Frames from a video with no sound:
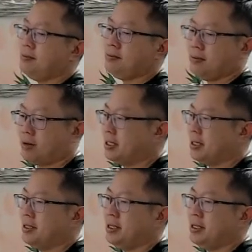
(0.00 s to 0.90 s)
Question
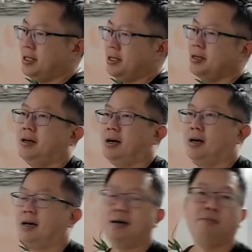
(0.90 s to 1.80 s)
30,
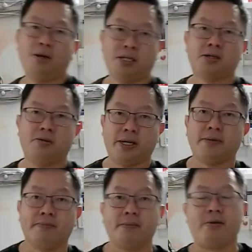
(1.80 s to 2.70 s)
model drawing.
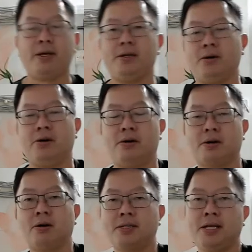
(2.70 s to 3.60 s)
Right, your
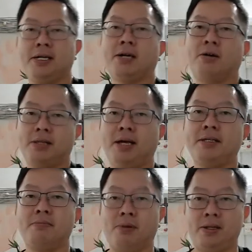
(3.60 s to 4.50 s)
container and
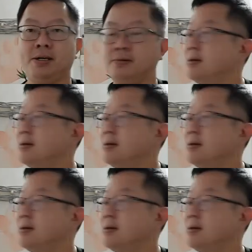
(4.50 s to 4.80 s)
contents model.